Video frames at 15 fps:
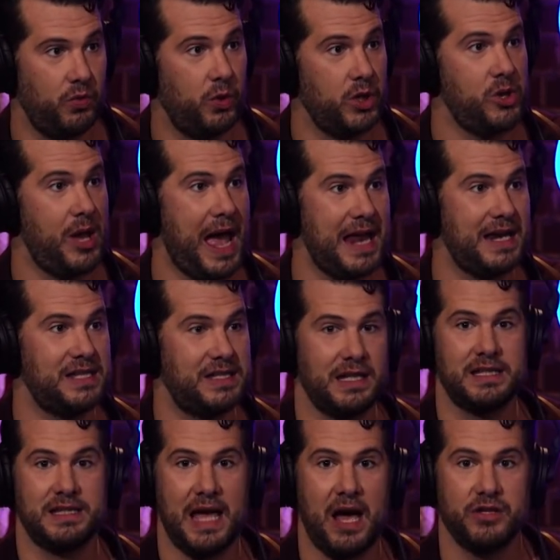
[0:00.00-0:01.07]
where you had a
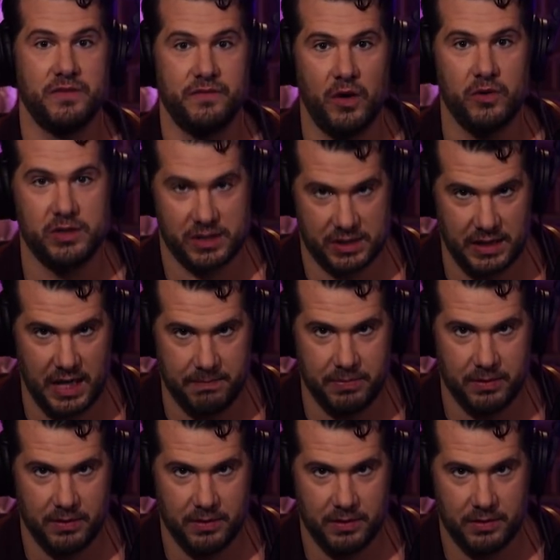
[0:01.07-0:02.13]
6,000 vote
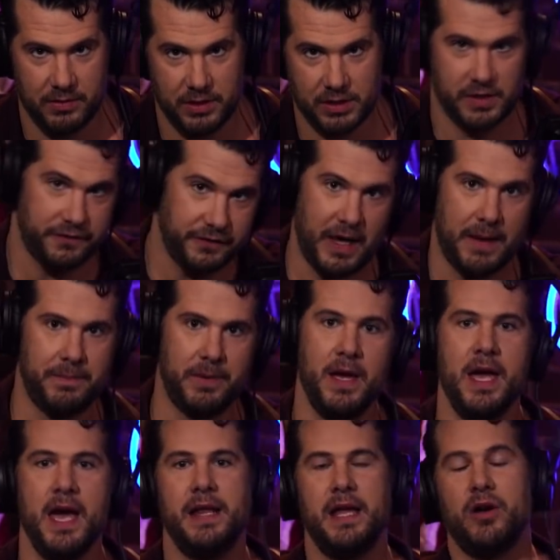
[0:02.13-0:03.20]
slip just to flip?
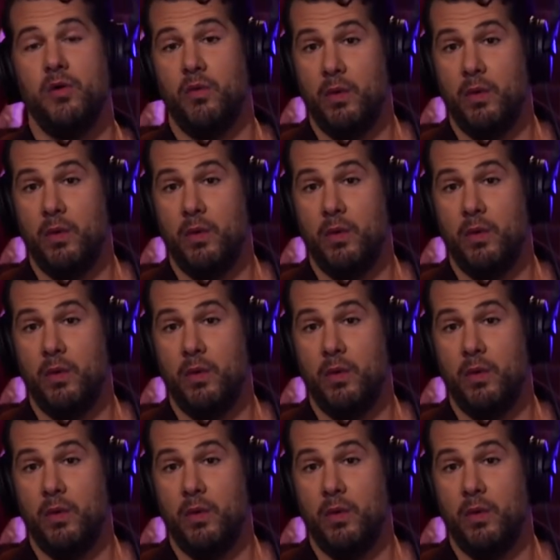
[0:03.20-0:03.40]
And they go,